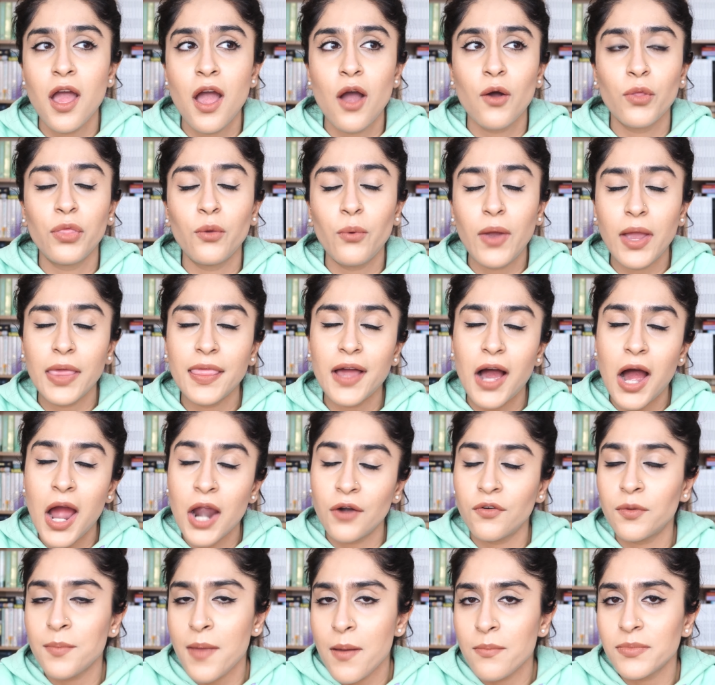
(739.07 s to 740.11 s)
the way that I
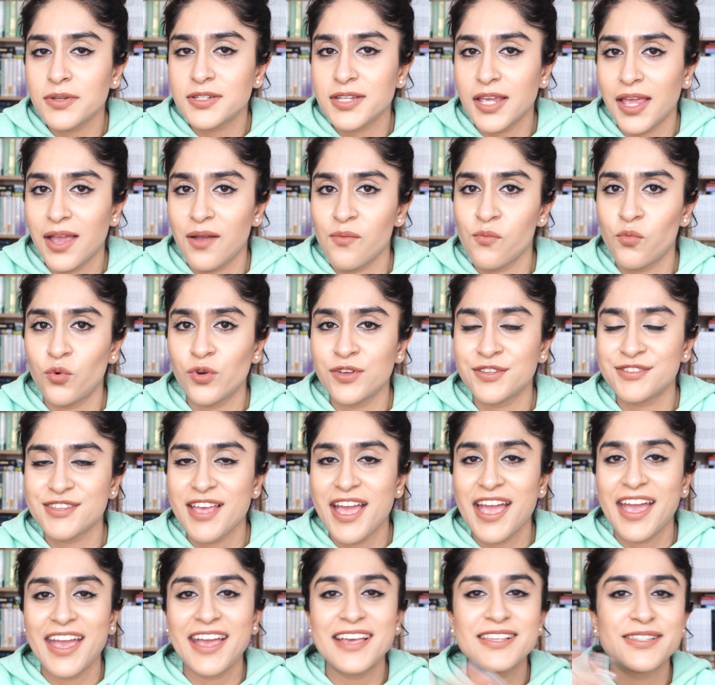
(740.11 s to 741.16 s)
remembered him was
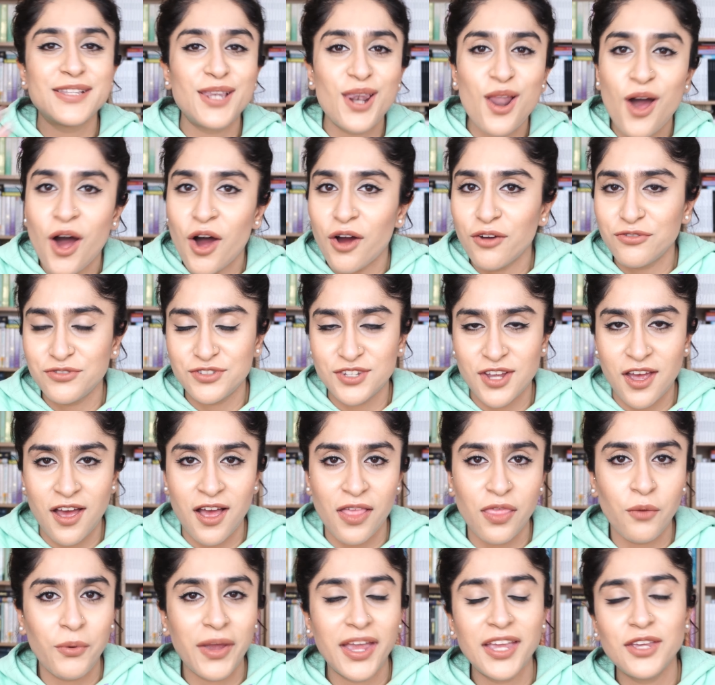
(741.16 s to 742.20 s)
his laughter,
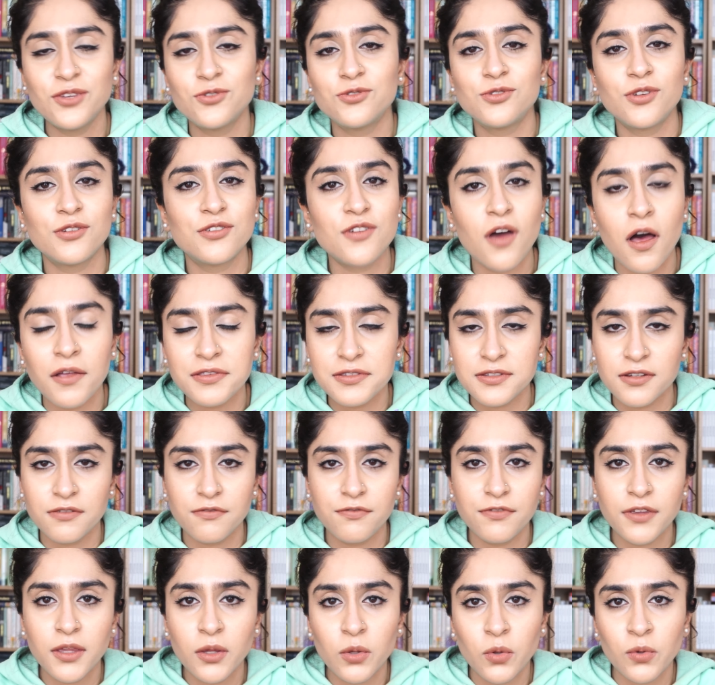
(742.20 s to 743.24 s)
the way he used to dance in
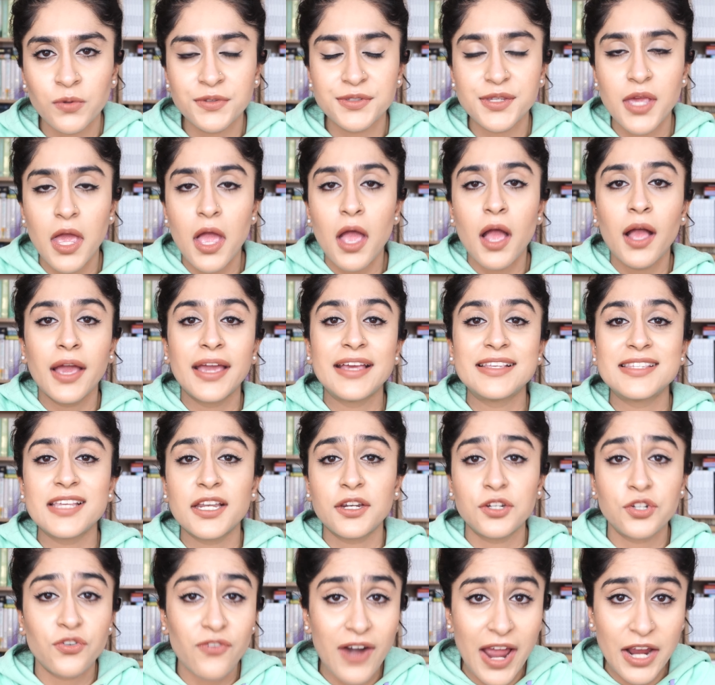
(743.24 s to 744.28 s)
fields, his
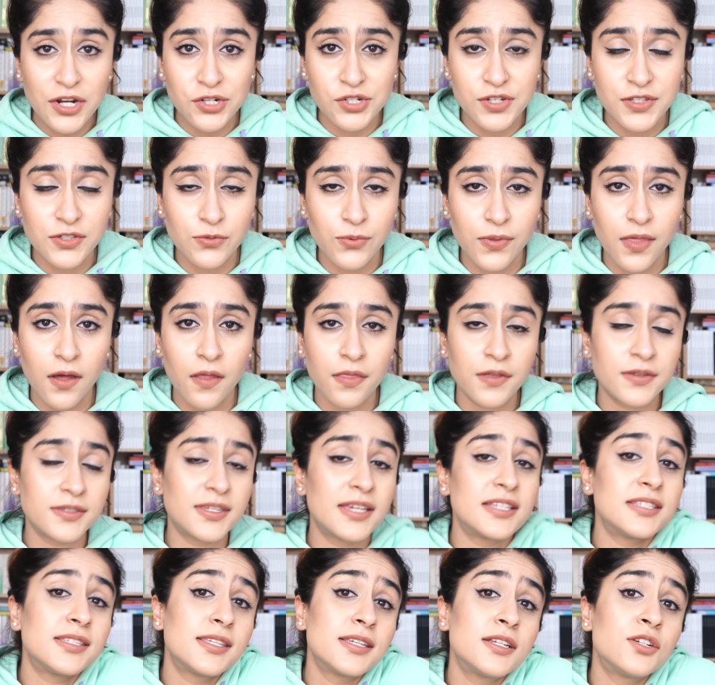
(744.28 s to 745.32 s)
interactions with others,
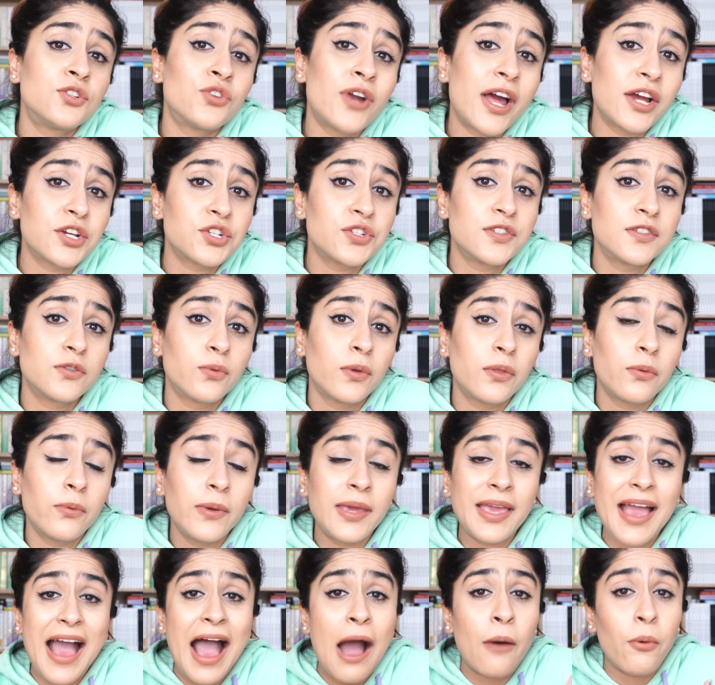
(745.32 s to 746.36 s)
his interactions with
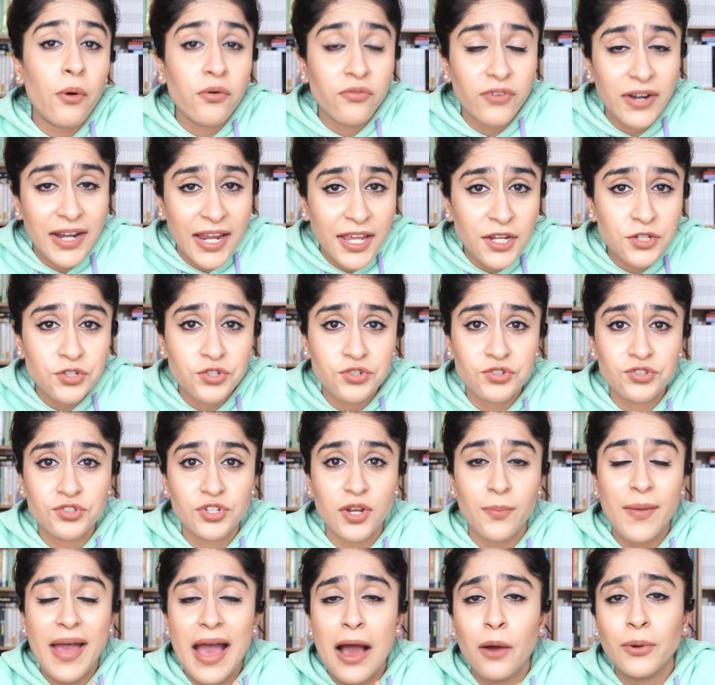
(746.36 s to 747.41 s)
our
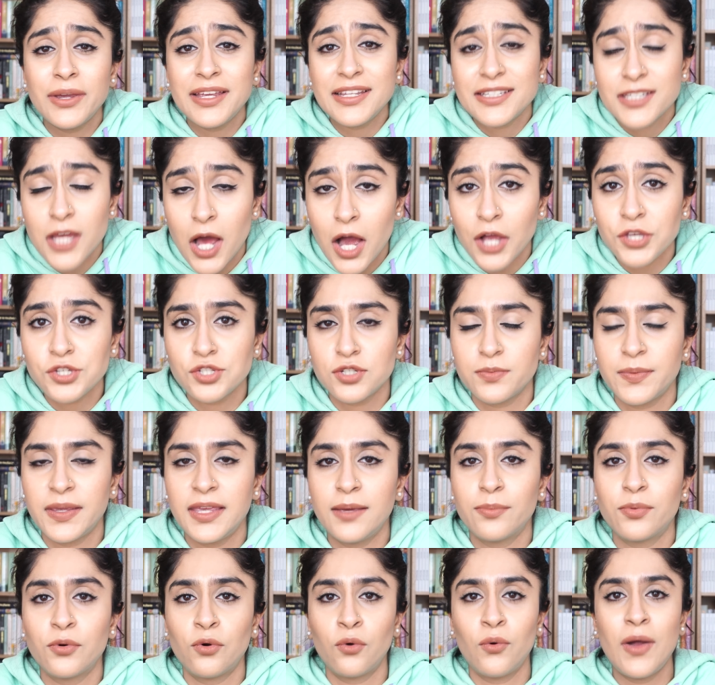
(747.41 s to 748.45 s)
relationship, how he touched
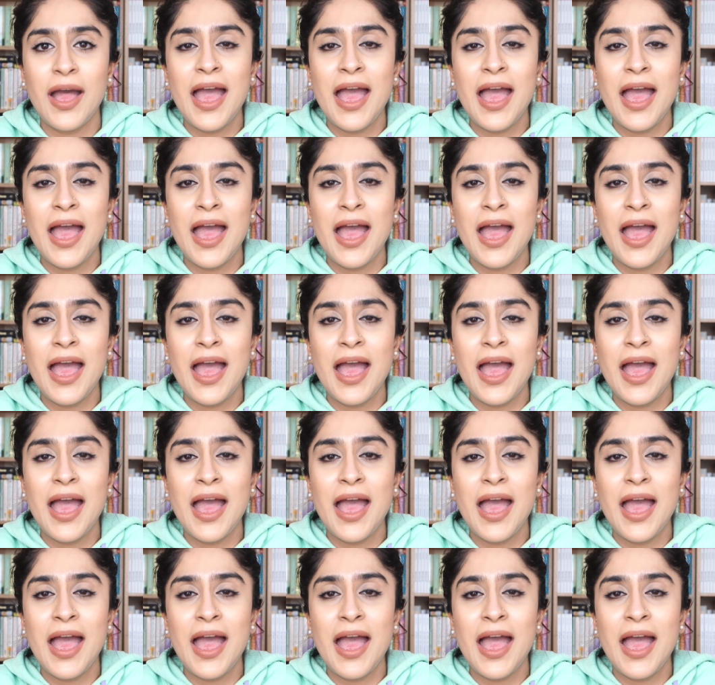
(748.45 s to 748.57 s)
people.